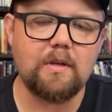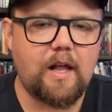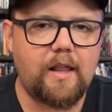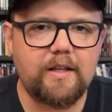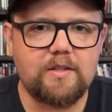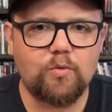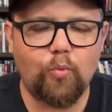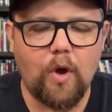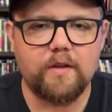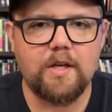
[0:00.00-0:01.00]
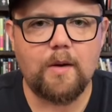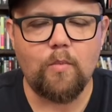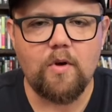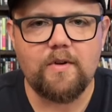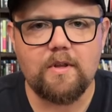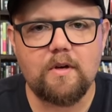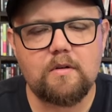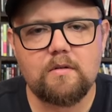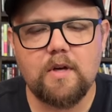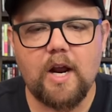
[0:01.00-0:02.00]
I think it's a well-done movie,
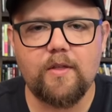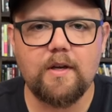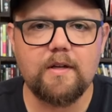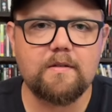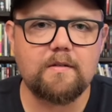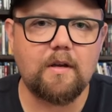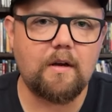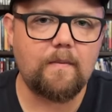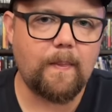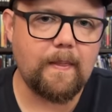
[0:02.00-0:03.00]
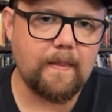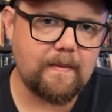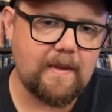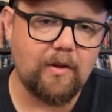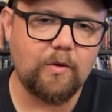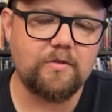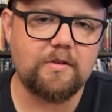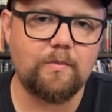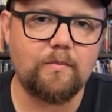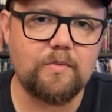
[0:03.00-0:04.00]
though. And I think it's dealing with
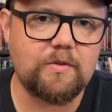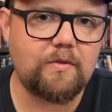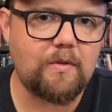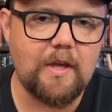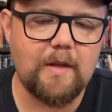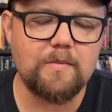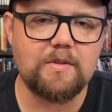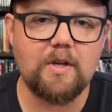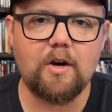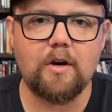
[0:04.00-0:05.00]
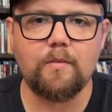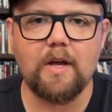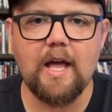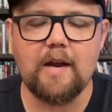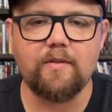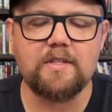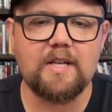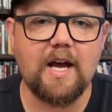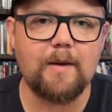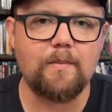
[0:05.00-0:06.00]
some themes that are ahead of its
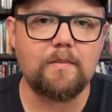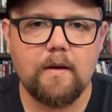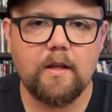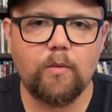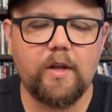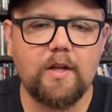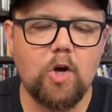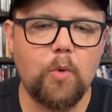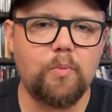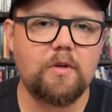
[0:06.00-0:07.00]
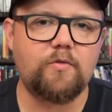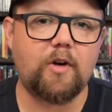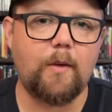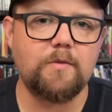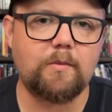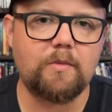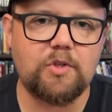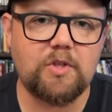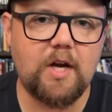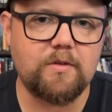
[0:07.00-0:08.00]
time. And the way that Coppola frames some of the
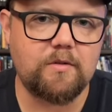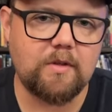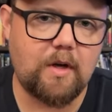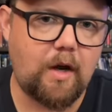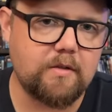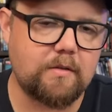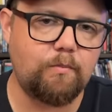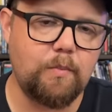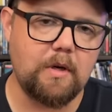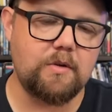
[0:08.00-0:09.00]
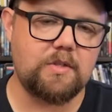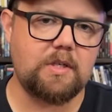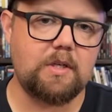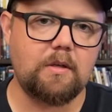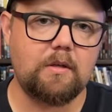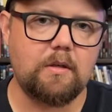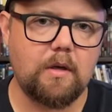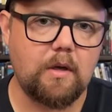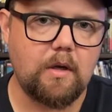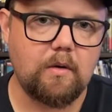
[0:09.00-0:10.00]
shots, there's an awesome mirror scene
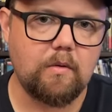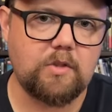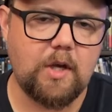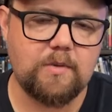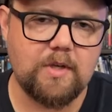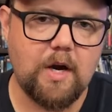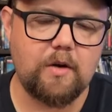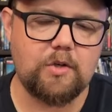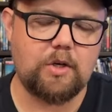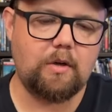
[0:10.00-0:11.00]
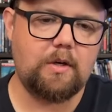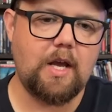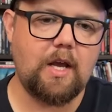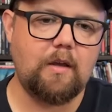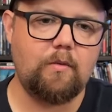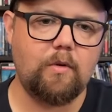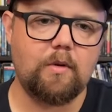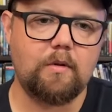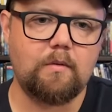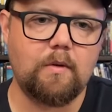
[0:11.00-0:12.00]
with James Caan and Shirley Knight where
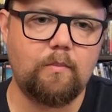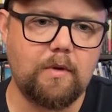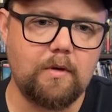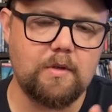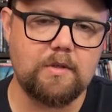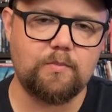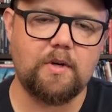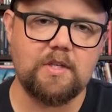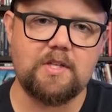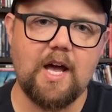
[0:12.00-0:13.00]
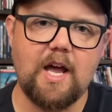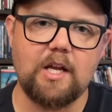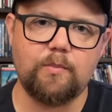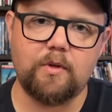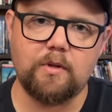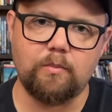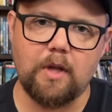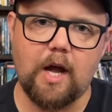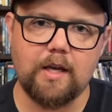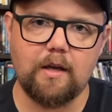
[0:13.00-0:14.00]
the mirror is pretty static, but the
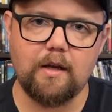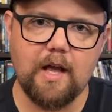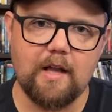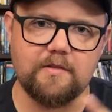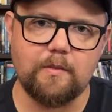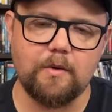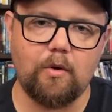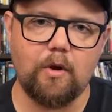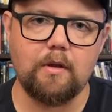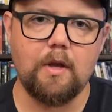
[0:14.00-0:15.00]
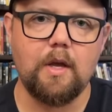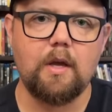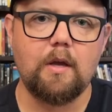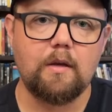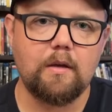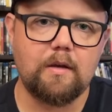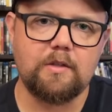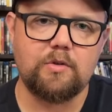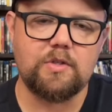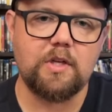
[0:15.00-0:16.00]
blocking has them going in
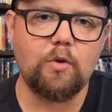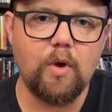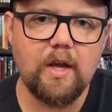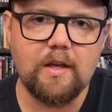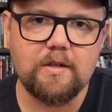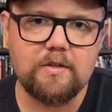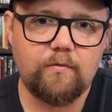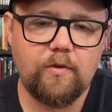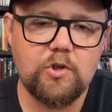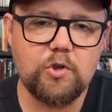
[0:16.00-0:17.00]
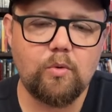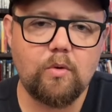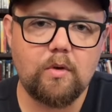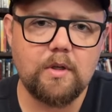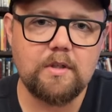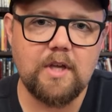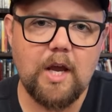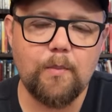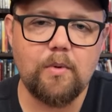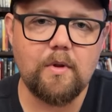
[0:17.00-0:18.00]
interesting ways. Visual
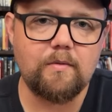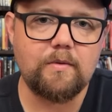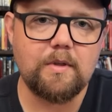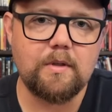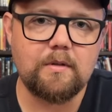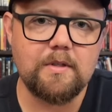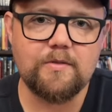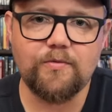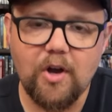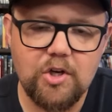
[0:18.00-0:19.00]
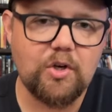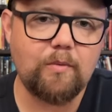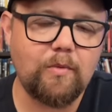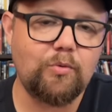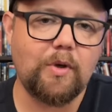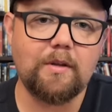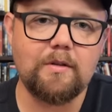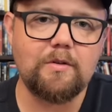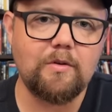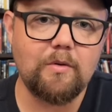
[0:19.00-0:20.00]
example of the dysfunction between the
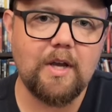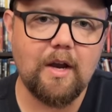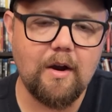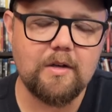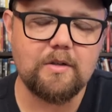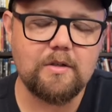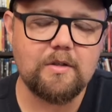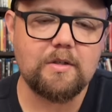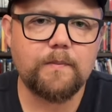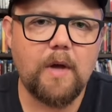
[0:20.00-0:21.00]
two characters.